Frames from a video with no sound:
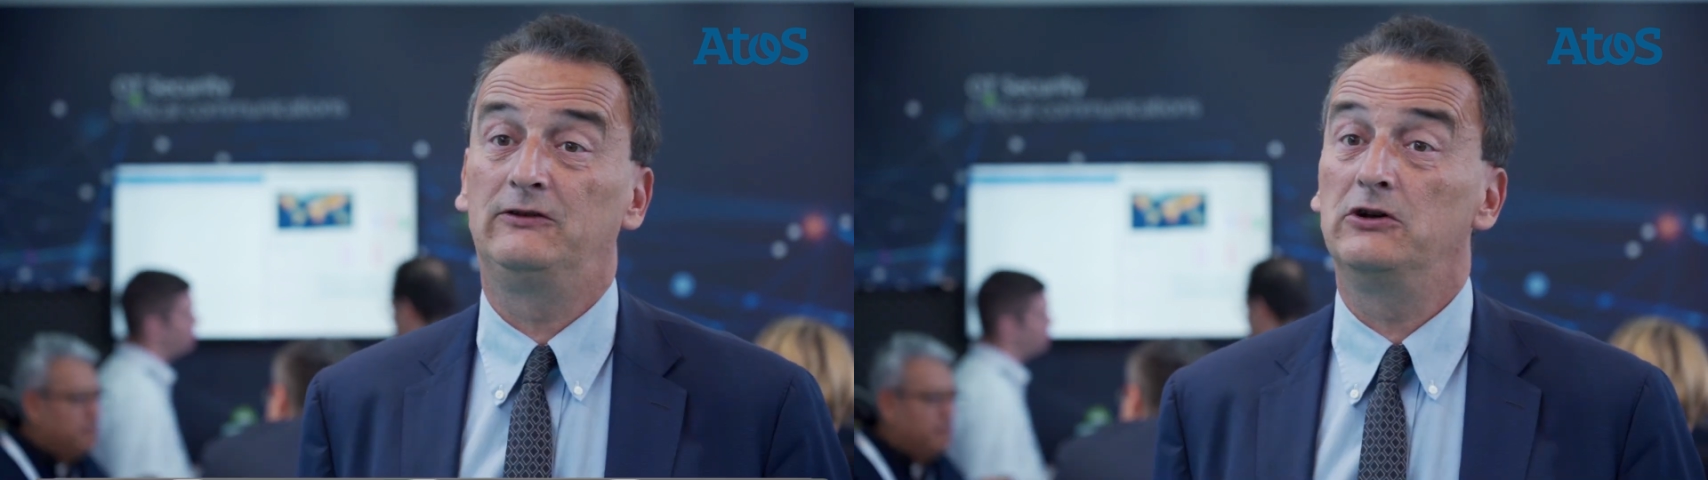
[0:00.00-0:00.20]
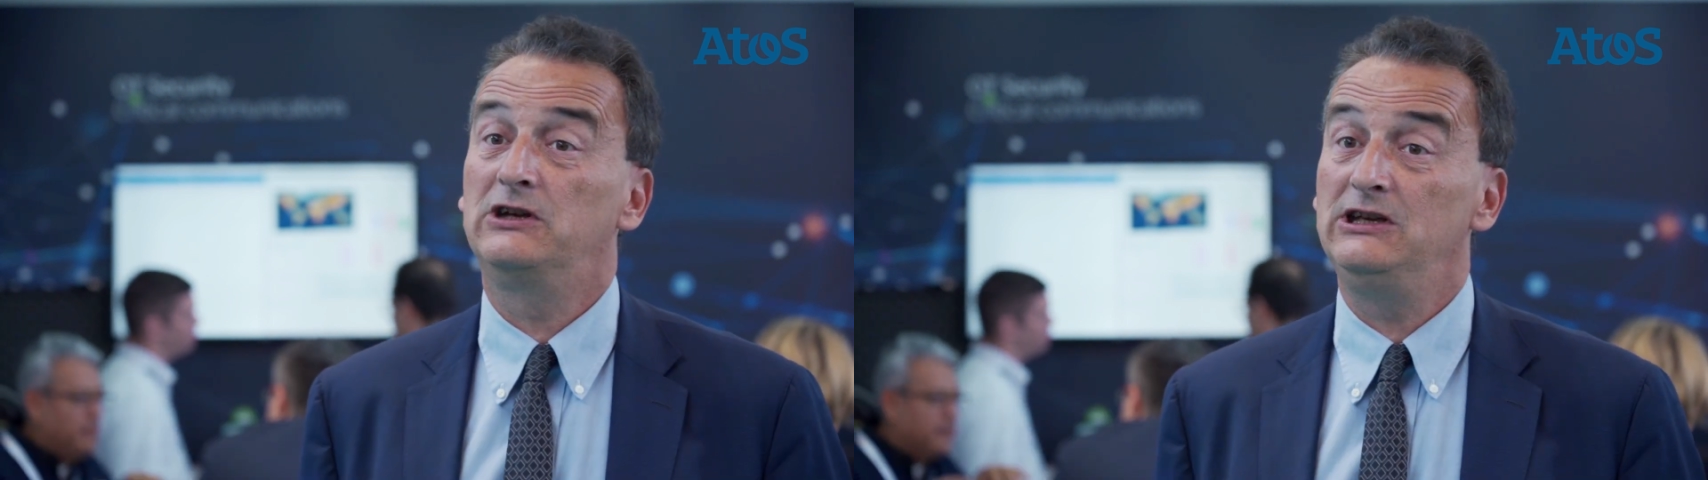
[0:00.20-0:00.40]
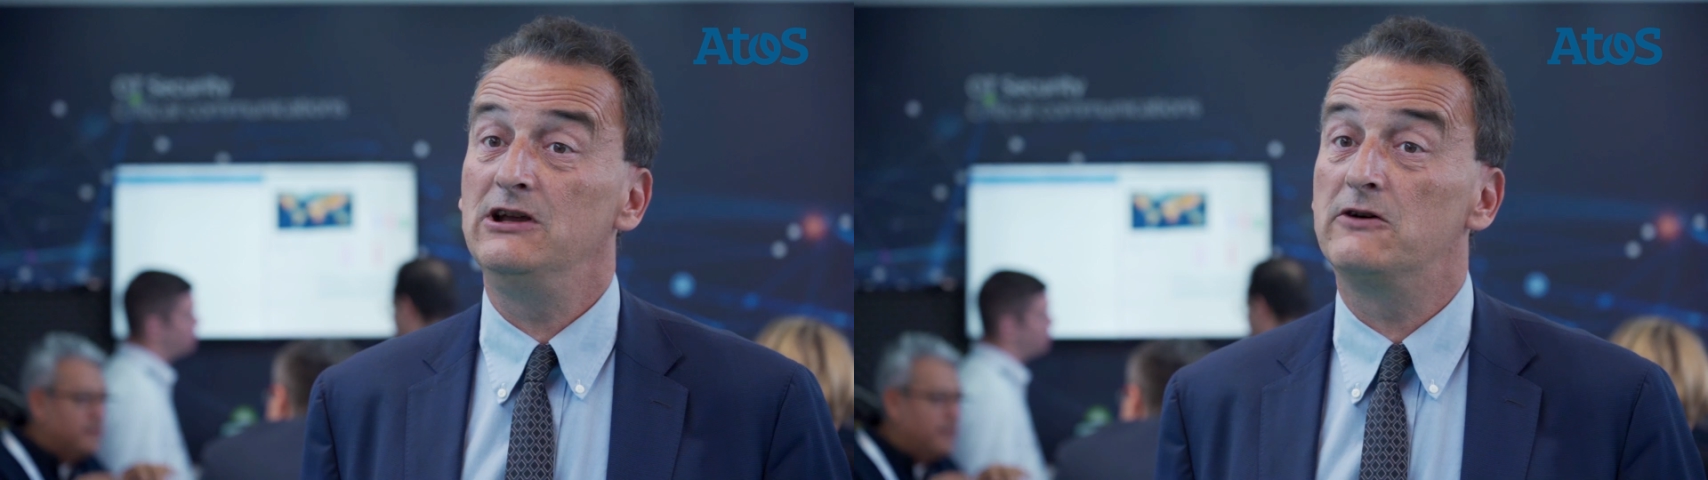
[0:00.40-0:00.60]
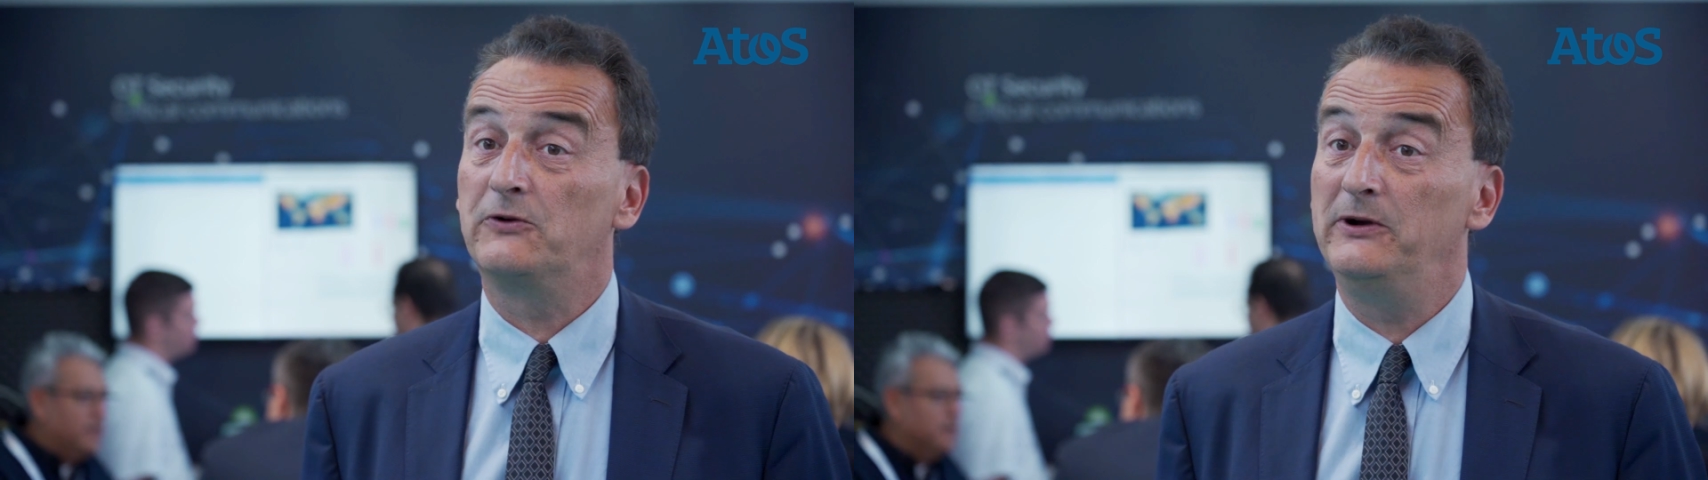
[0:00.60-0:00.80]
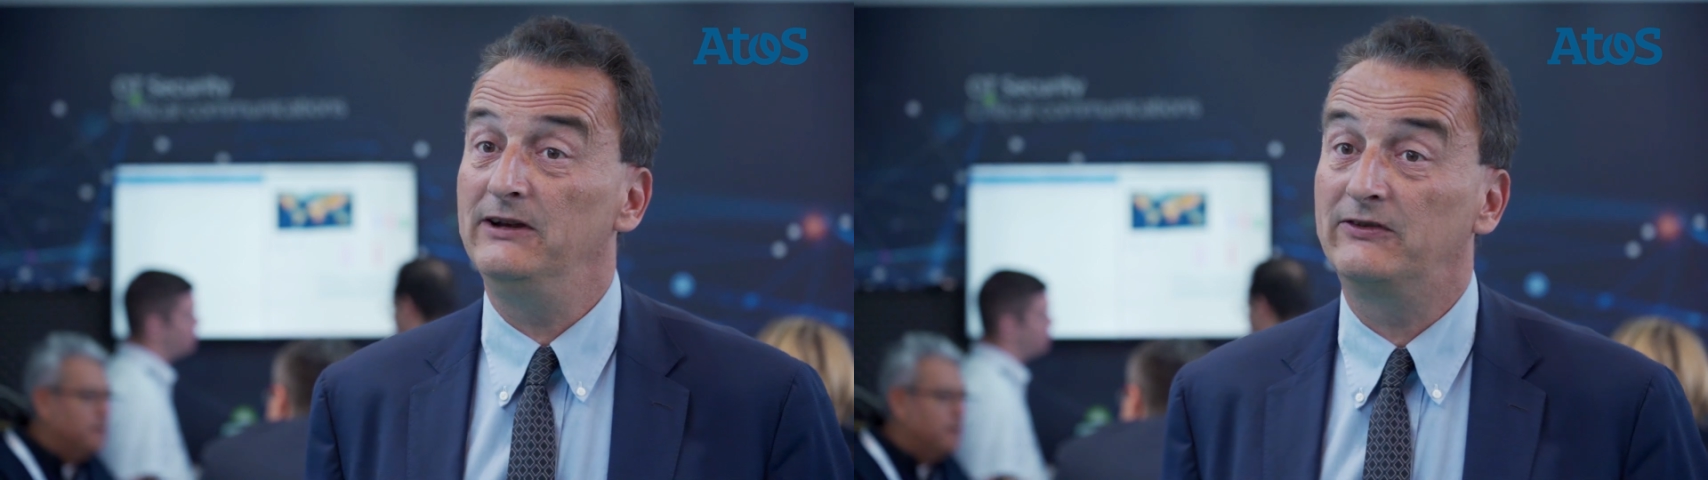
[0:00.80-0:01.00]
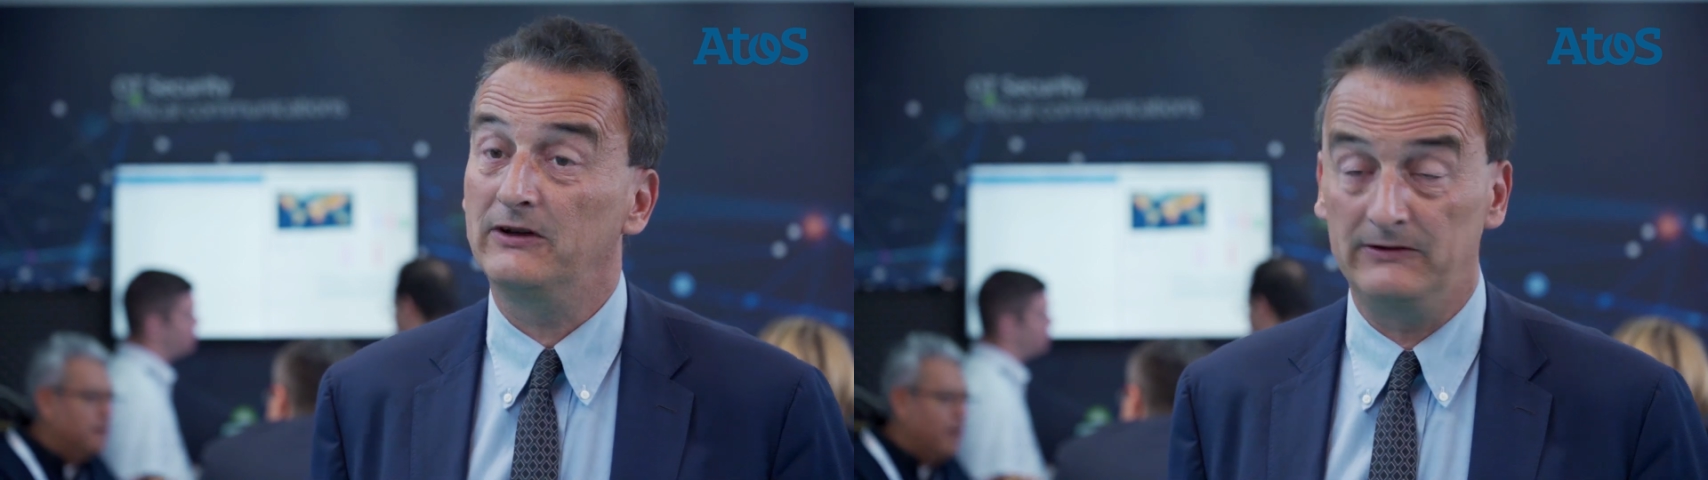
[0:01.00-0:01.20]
the key offerings